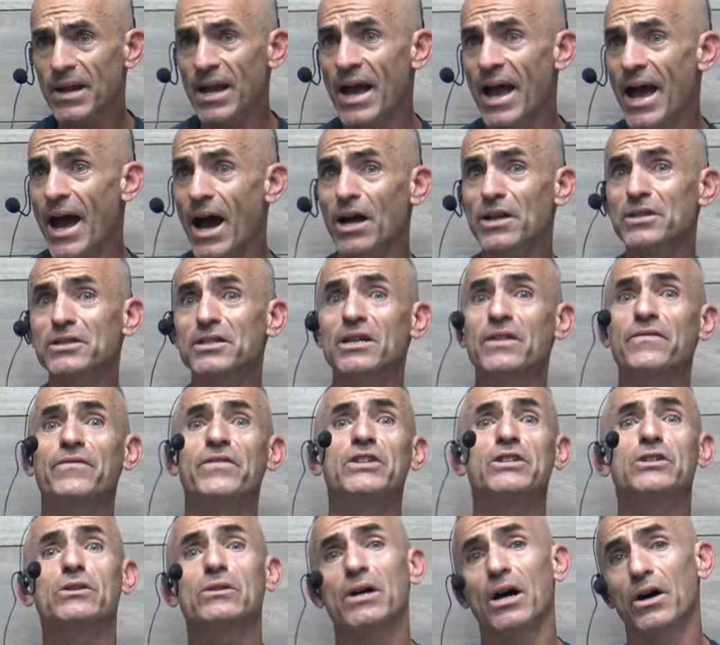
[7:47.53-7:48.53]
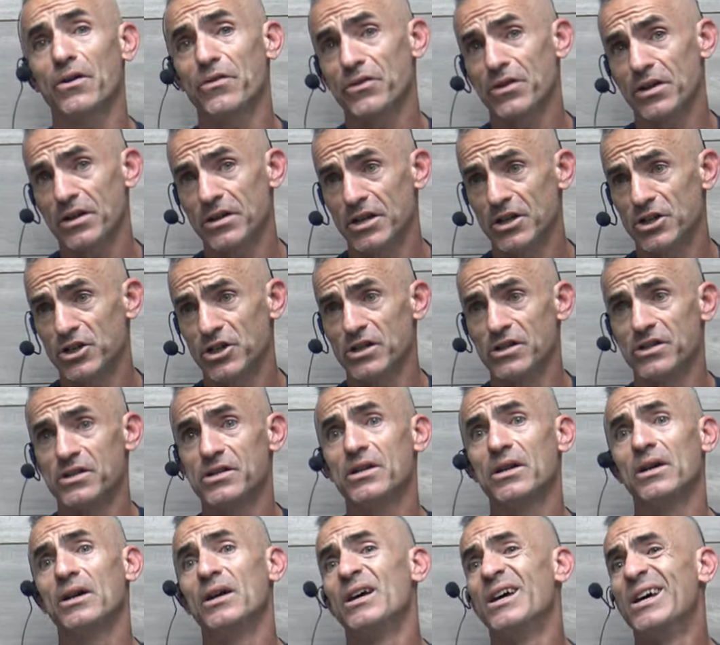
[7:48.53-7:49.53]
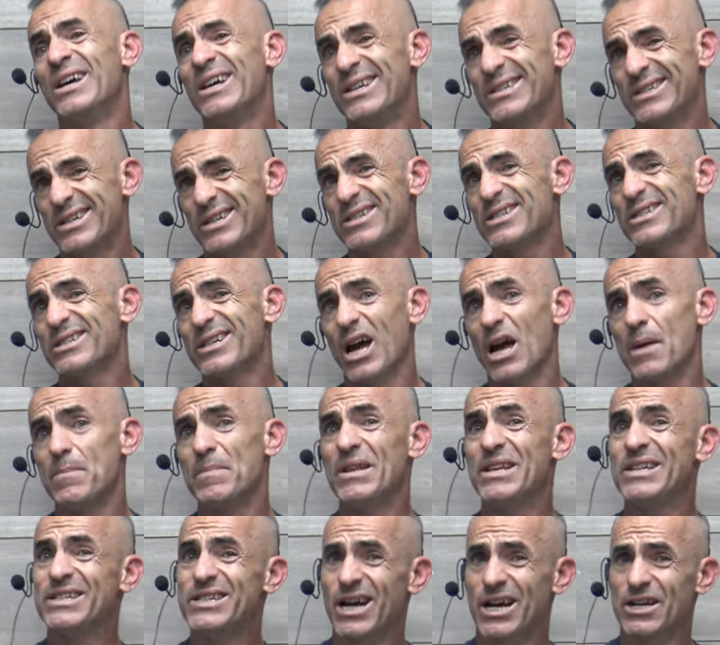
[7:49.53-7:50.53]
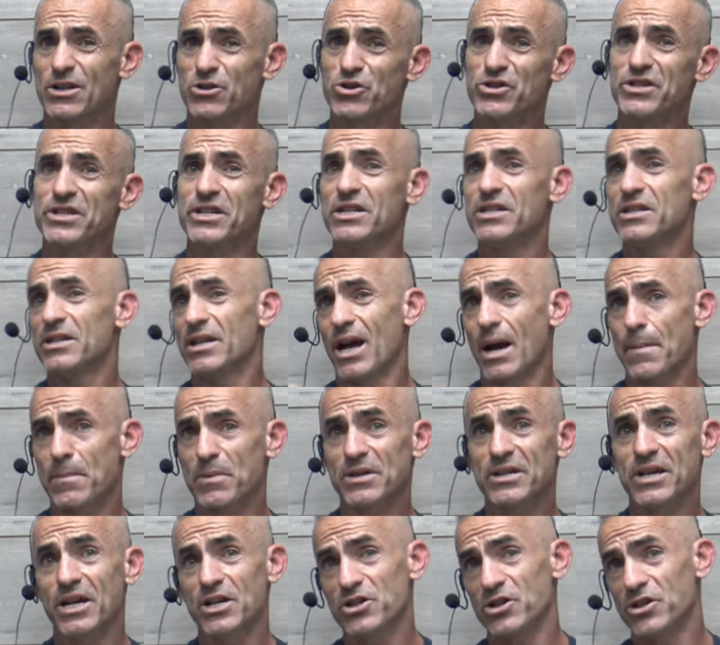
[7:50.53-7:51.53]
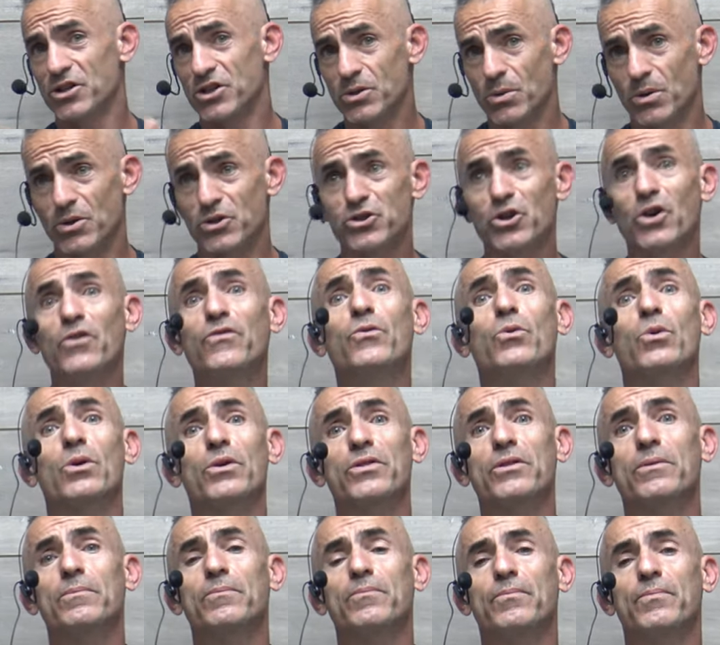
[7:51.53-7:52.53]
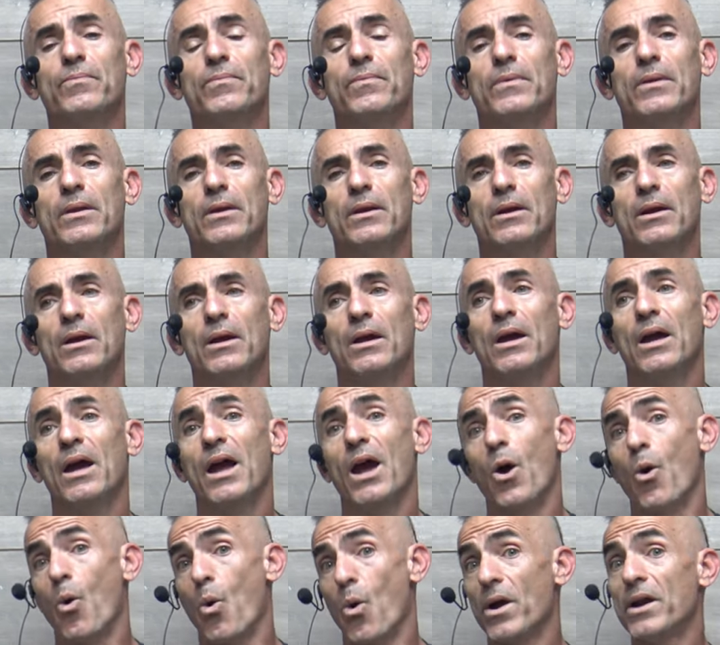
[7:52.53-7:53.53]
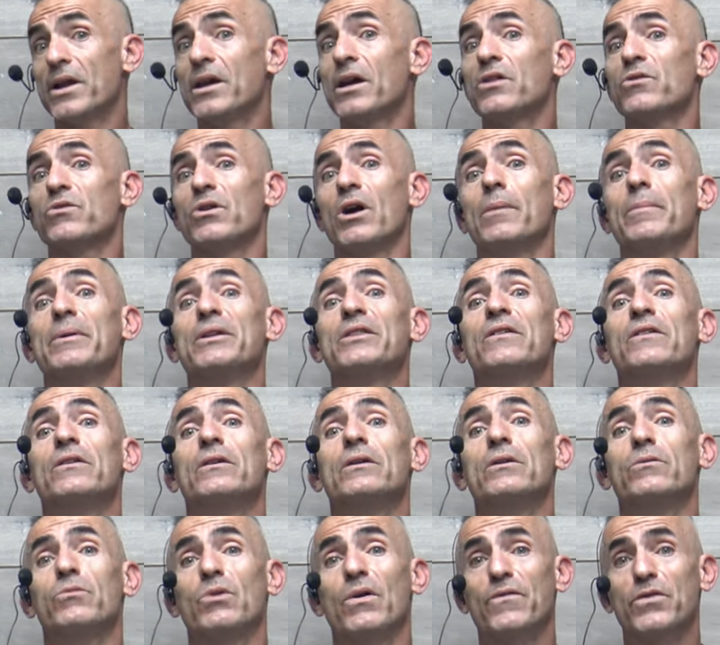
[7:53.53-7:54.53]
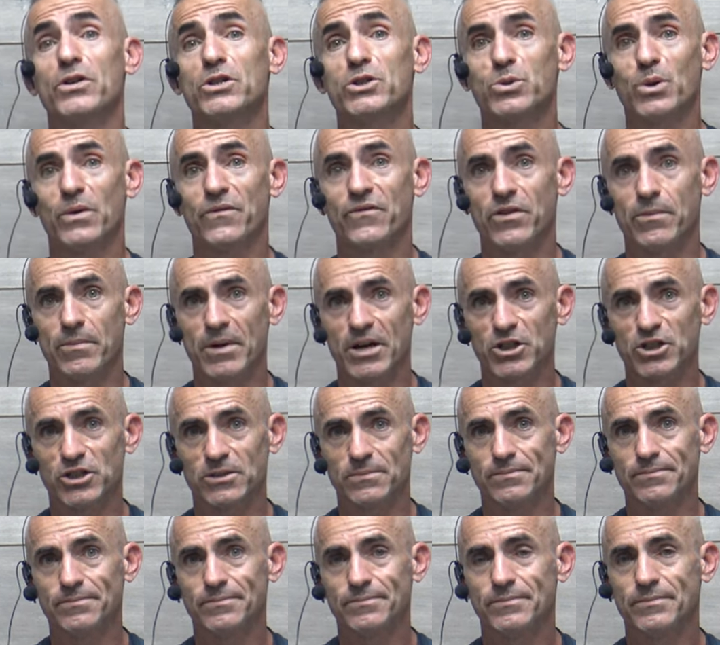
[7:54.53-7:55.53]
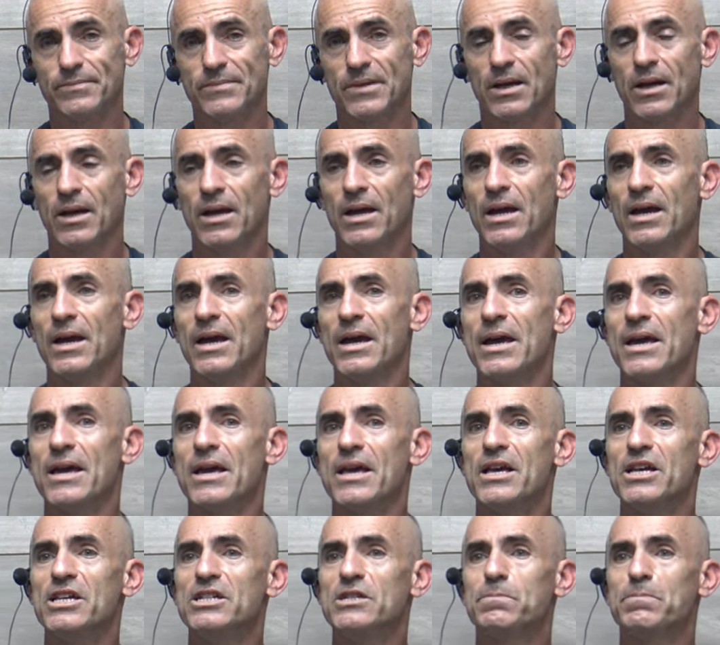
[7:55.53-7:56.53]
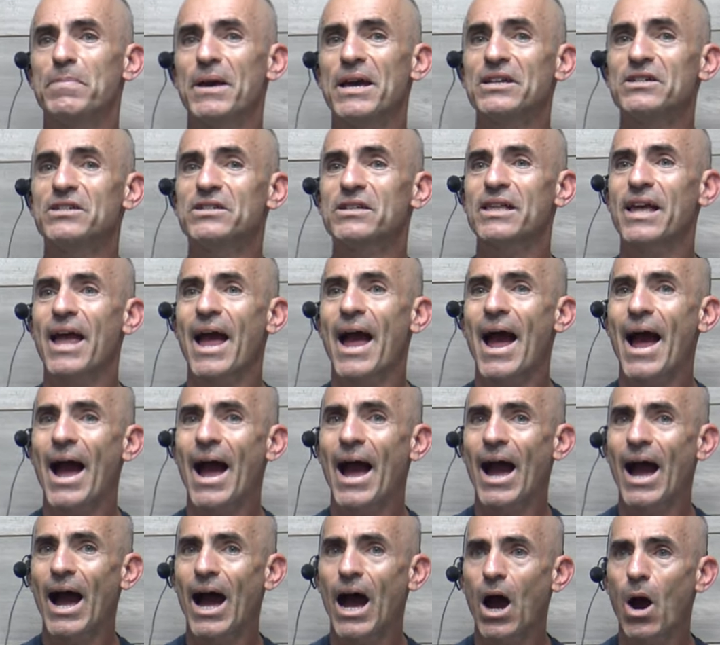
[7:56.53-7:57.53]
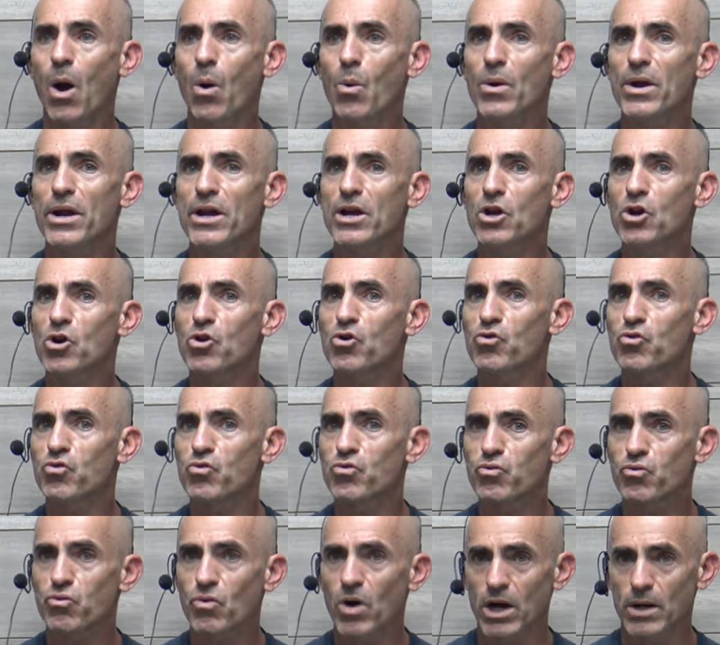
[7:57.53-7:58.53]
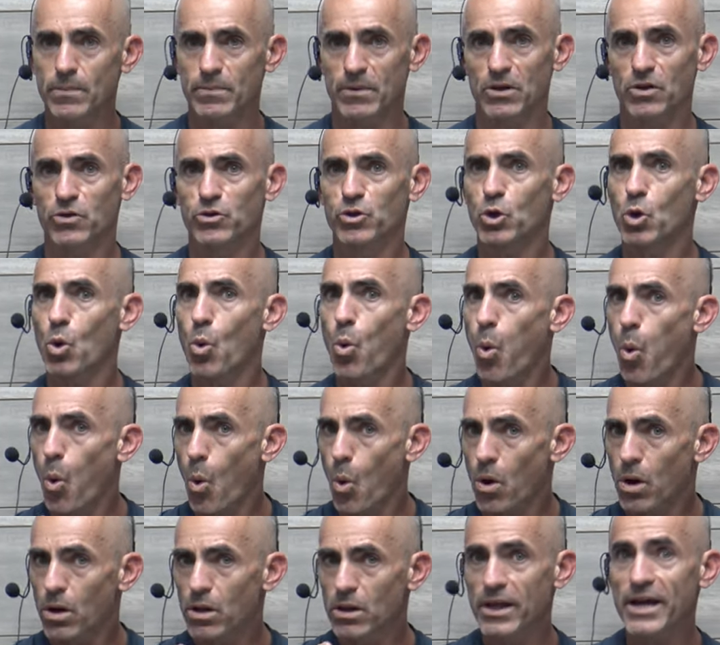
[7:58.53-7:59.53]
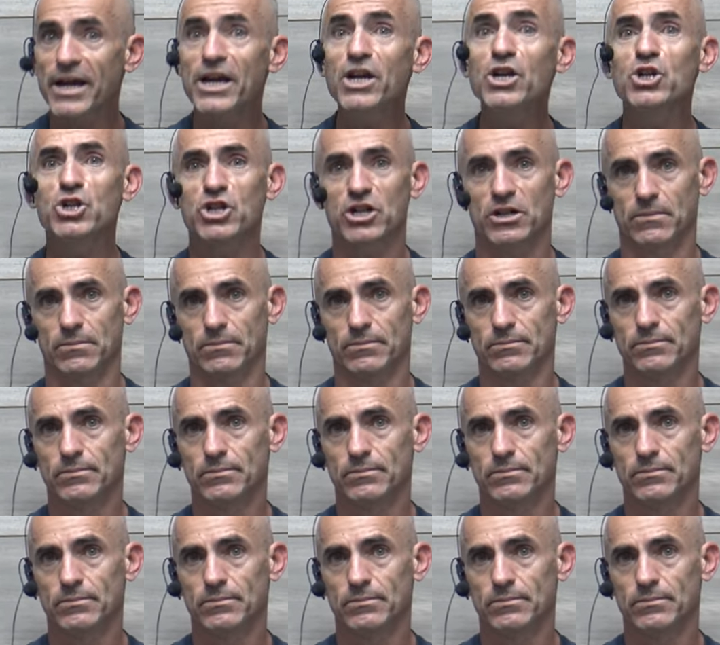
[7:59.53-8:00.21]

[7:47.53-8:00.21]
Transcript: outside of physical health conditions such as diabetes, heart disease, and hypertension, so on and so forth, or any other element in reference to inflammation, is basically how incredible the correlation